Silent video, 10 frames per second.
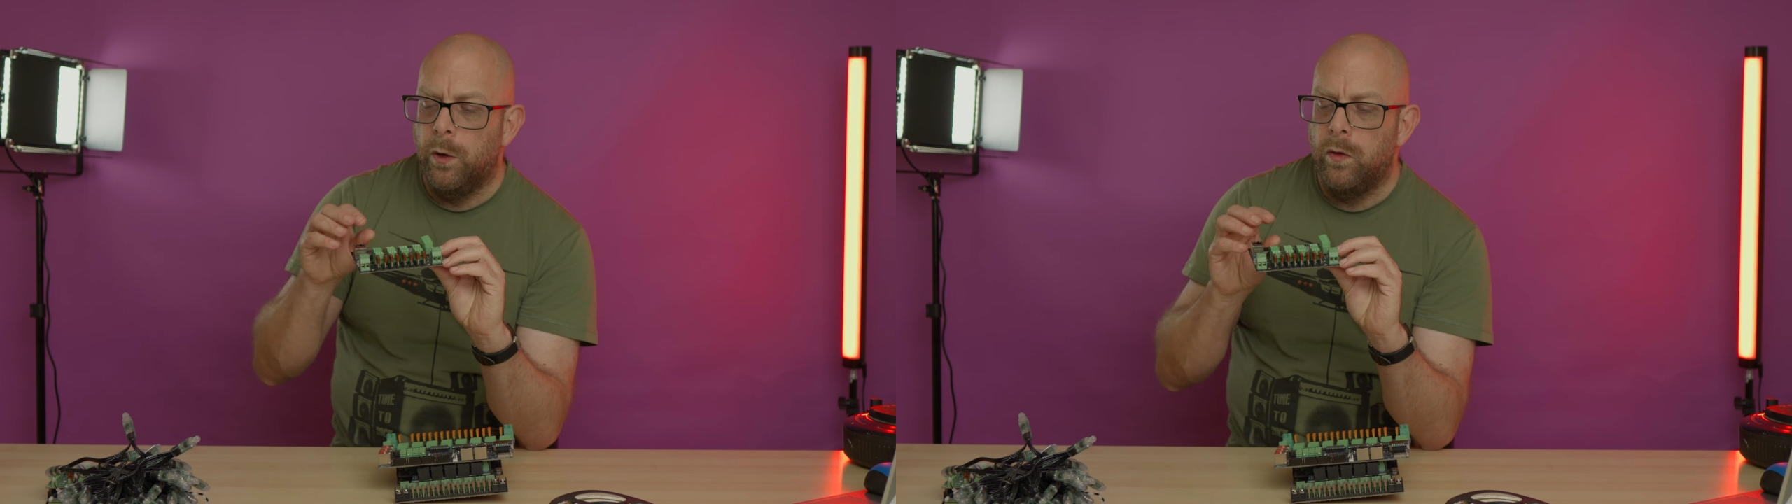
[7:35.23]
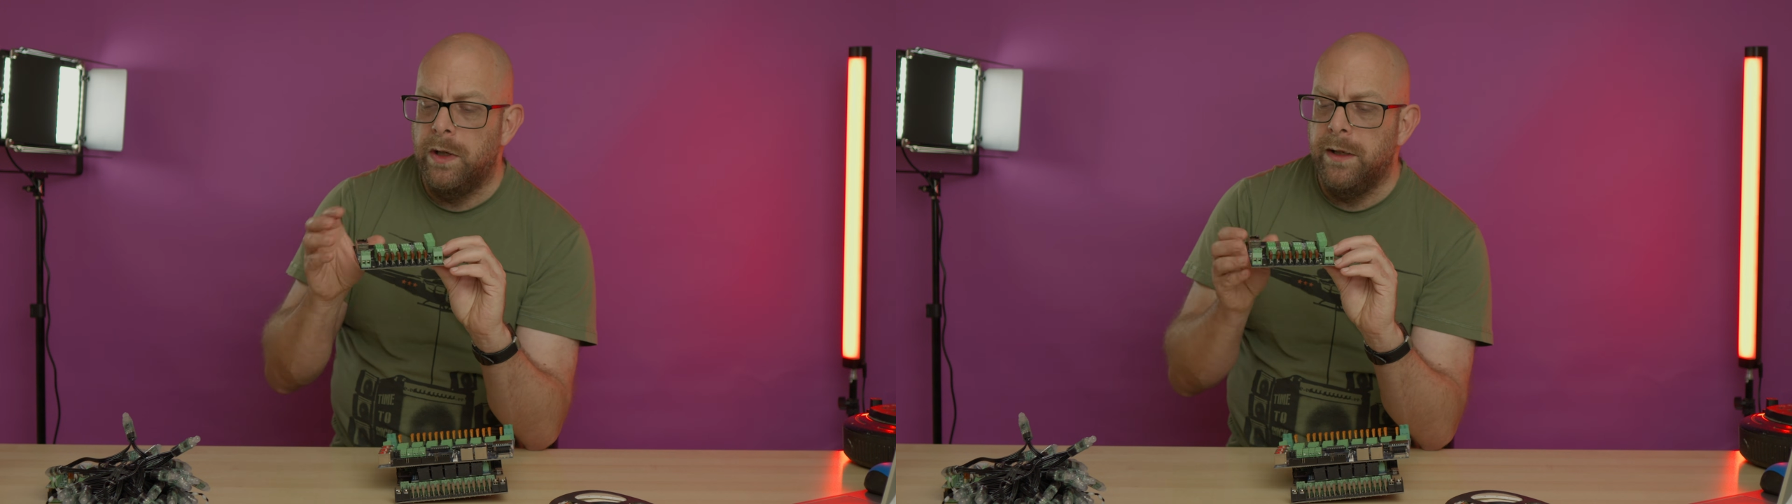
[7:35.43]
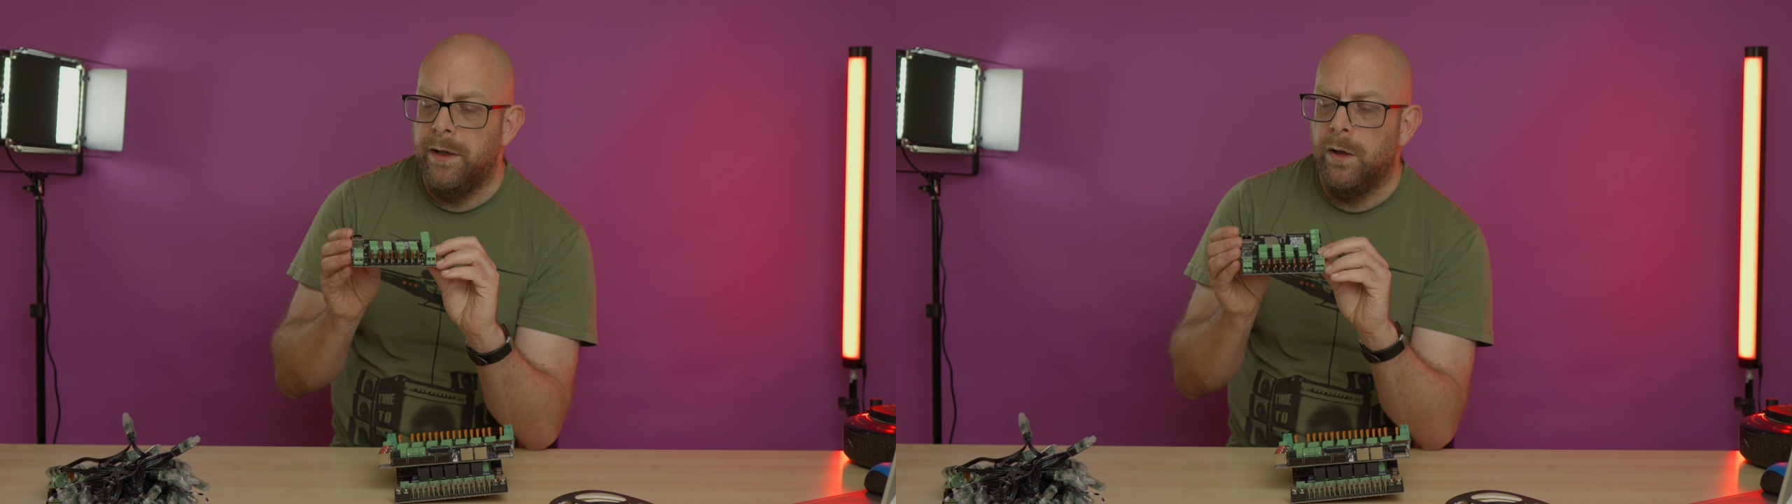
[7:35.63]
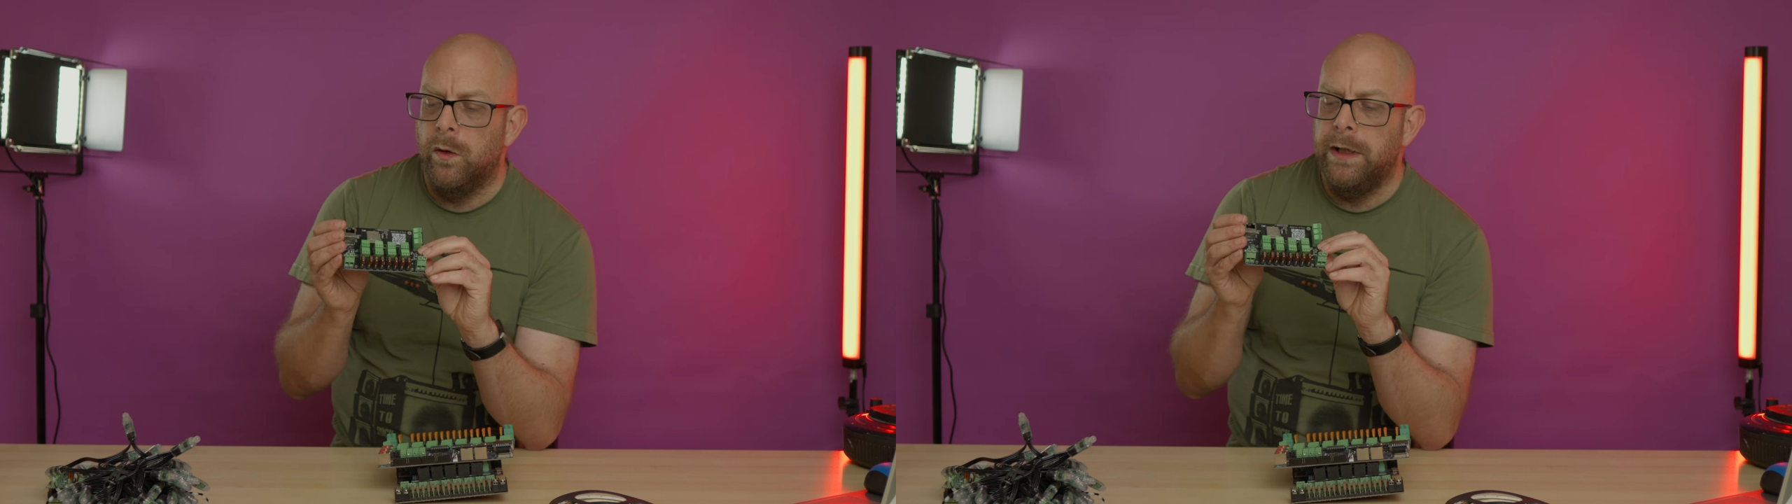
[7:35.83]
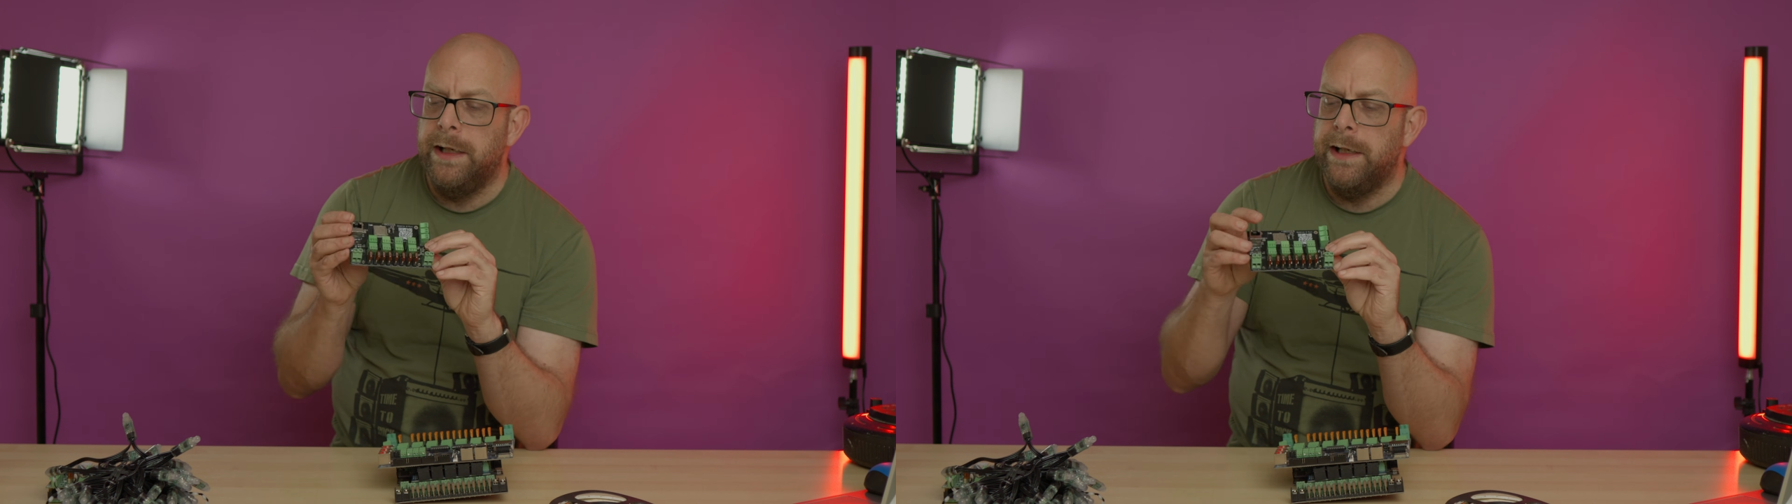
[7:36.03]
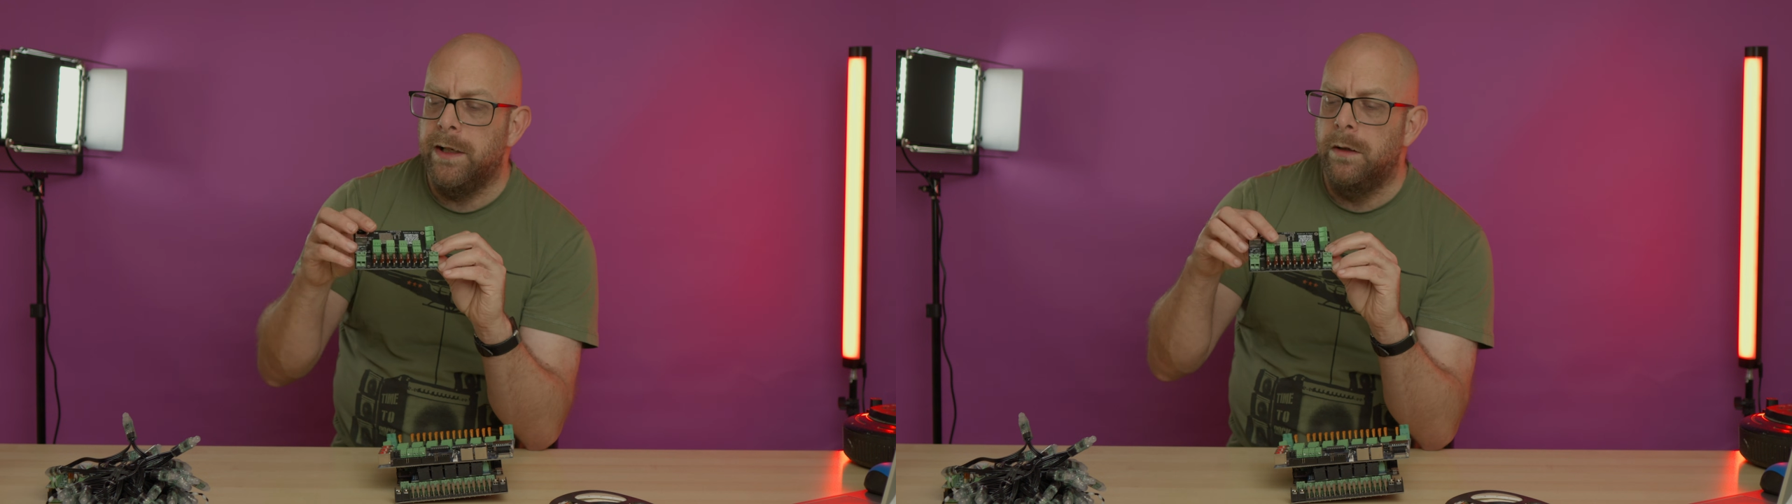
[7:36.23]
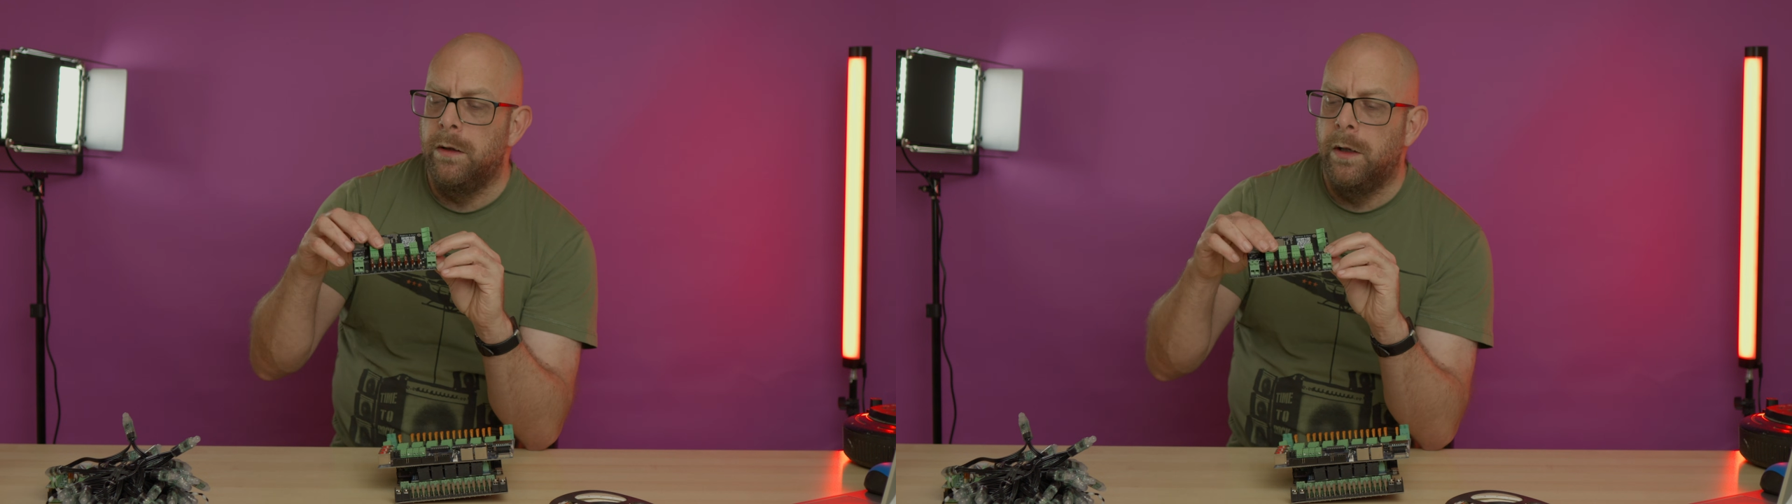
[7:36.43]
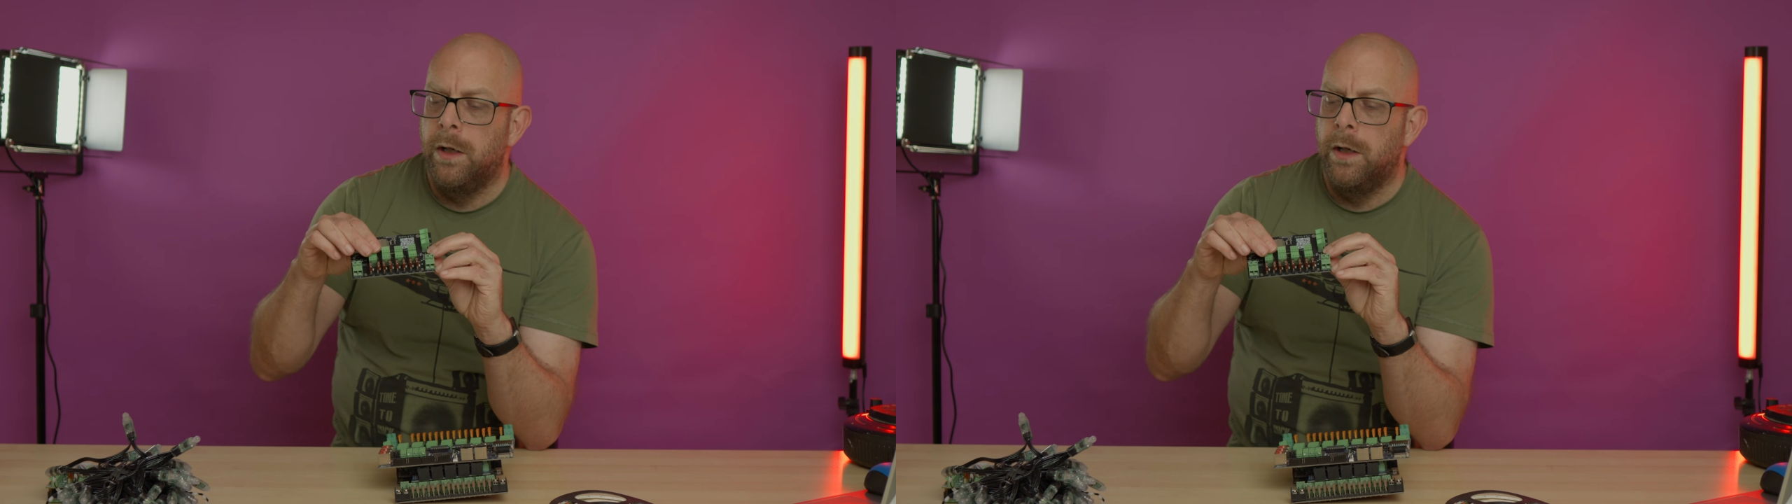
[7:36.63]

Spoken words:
or anything on here